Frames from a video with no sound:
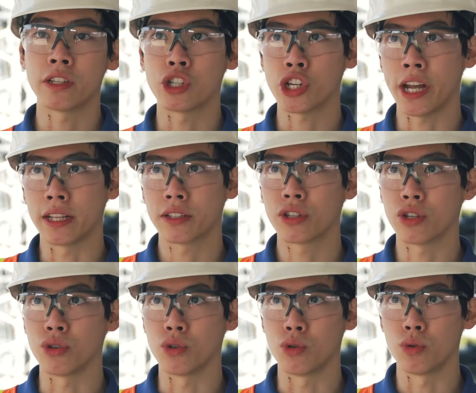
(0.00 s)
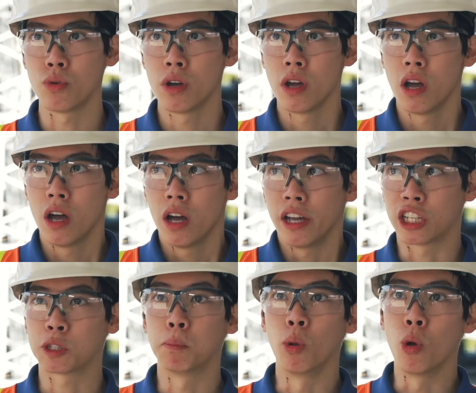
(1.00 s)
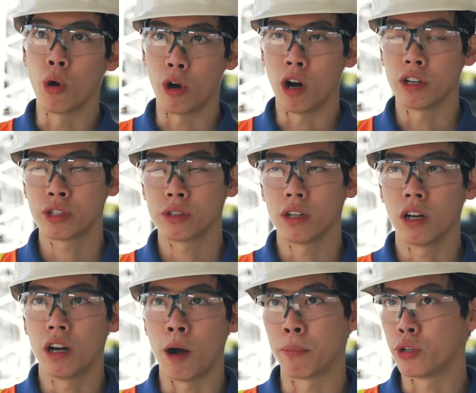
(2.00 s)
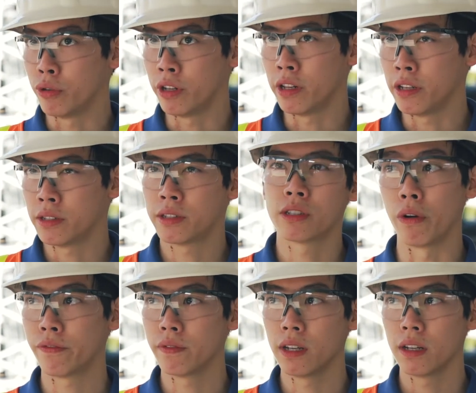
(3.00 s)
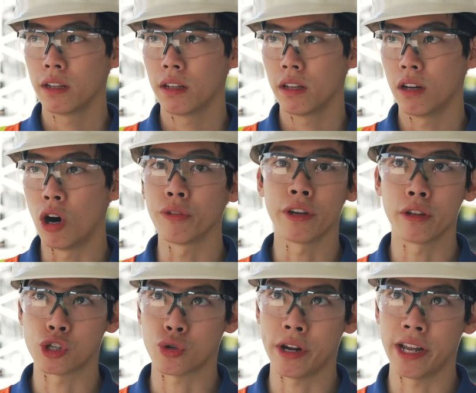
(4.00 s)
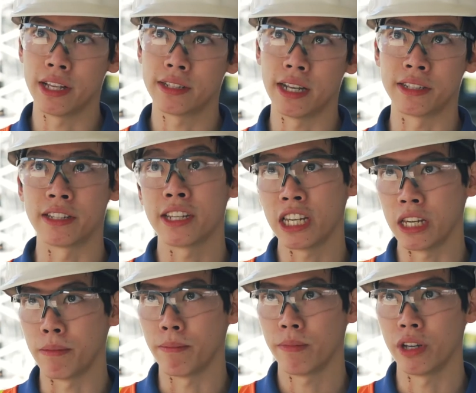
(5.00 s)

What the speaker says: us a chance to explore opportunities with all the other trades as a team,